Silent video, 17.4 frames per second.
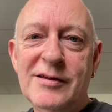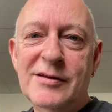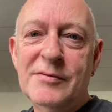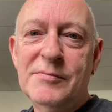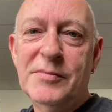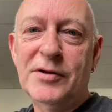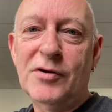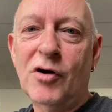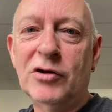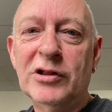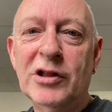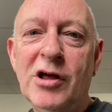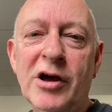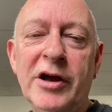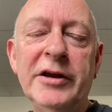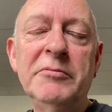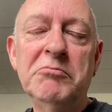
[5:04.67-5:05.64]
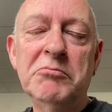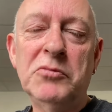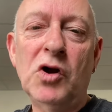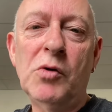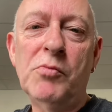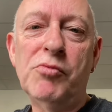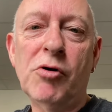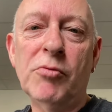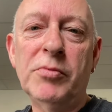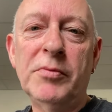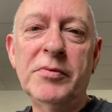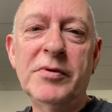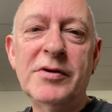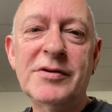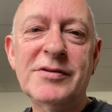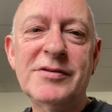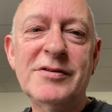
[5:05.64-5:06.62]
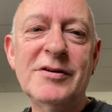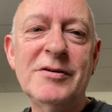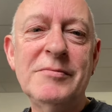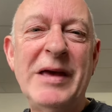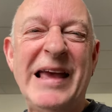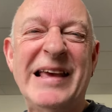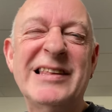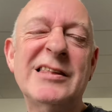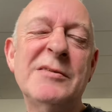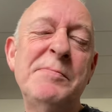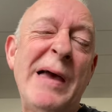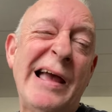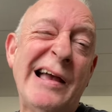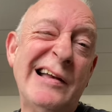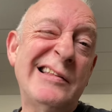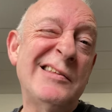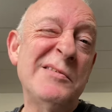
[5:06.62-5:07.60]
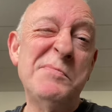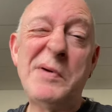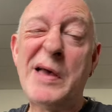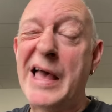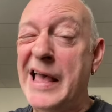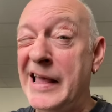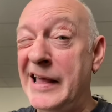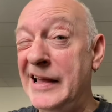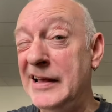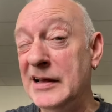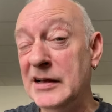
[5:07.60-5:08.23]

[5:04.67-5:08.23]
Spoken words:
But online, no problem. Just expect to pay